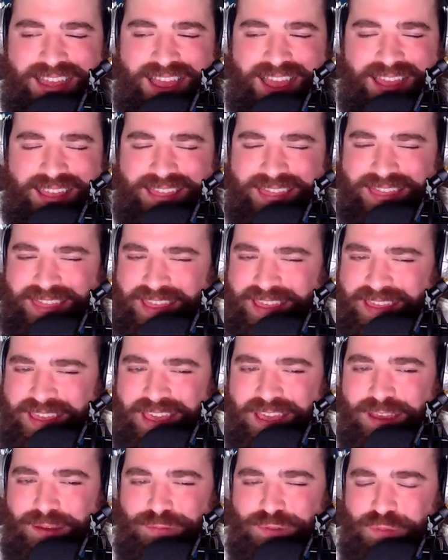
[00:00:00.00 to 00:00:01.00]
I think he
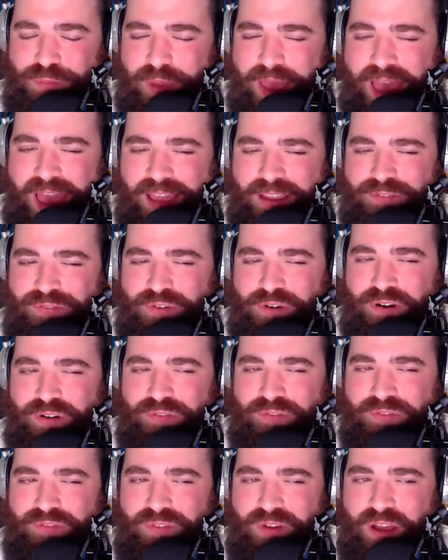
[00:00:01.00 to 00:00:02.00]
comes back for
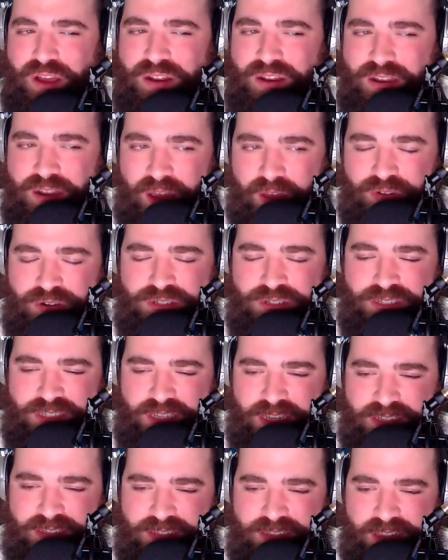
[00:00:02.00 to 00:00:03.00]
another
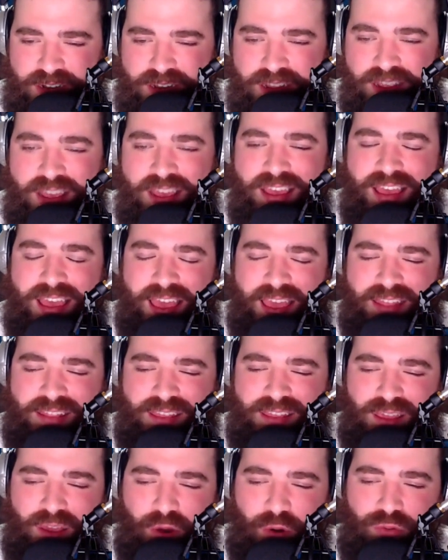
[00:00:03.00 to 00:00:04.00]
season. And
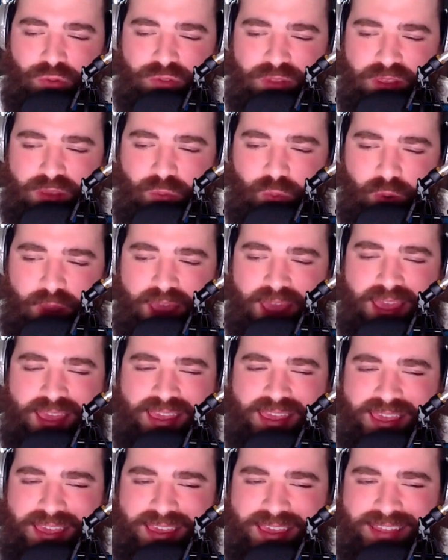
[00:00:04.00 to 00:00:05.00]
the only way
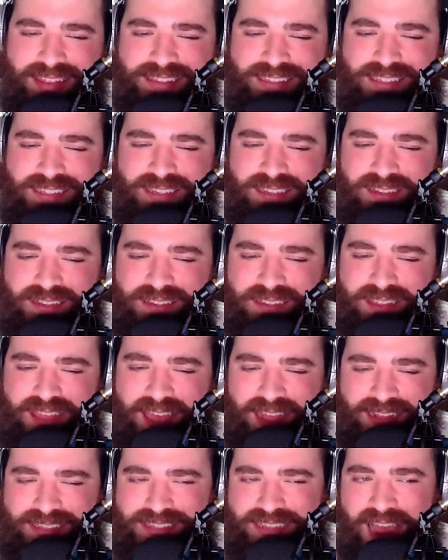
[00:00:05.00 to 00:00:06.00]
he gets
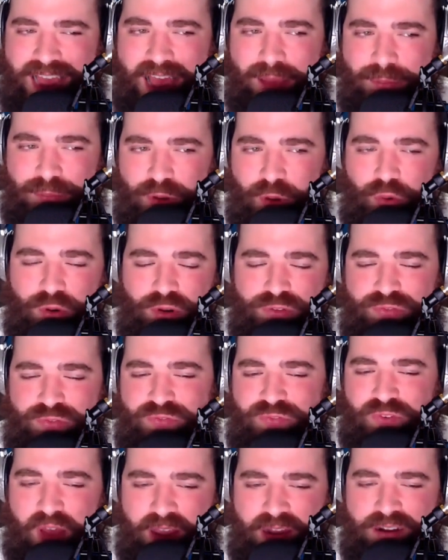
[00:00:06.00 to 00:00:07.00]
that Tom Gores
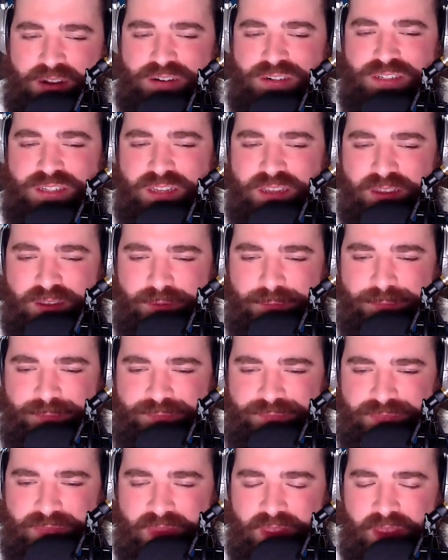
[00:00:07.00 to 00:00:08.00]
fires him
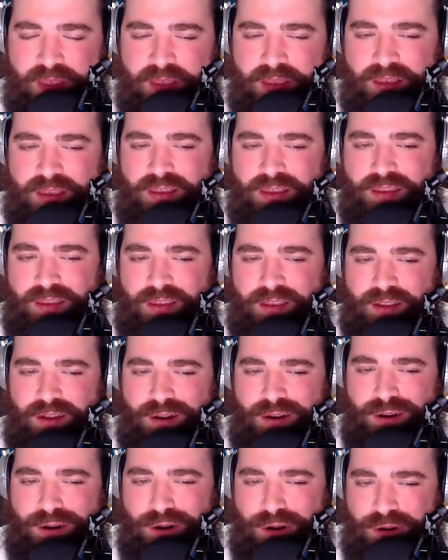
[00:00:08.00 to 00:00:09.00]

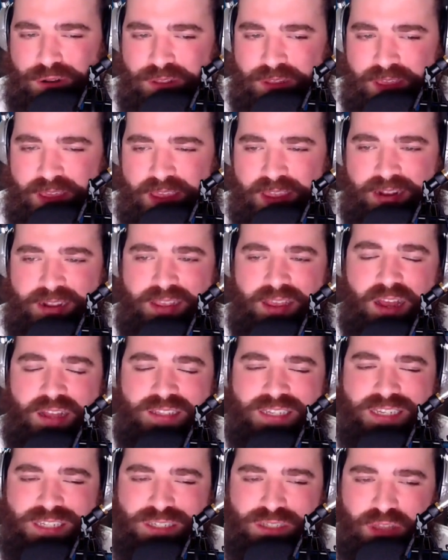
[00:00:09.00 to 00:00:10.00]
early and
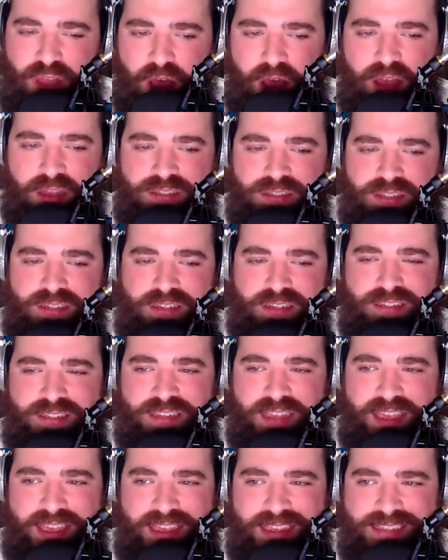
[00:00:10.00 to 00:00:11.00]
cuts his losses
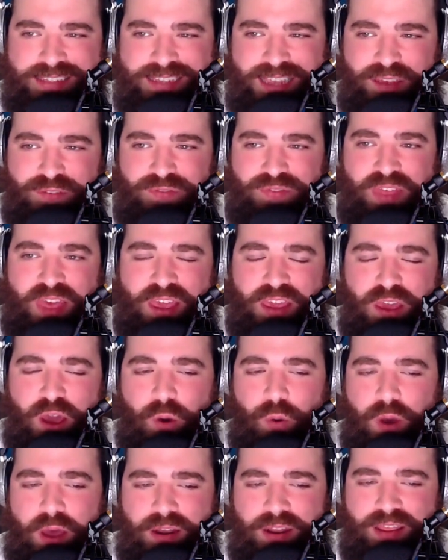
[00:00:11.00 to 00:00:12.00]
is if they
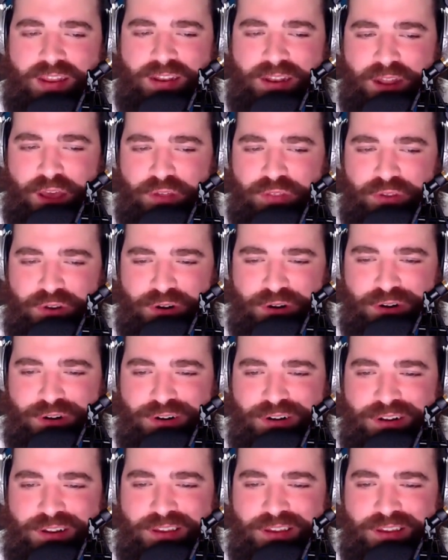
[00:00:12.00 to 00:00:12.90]
go on another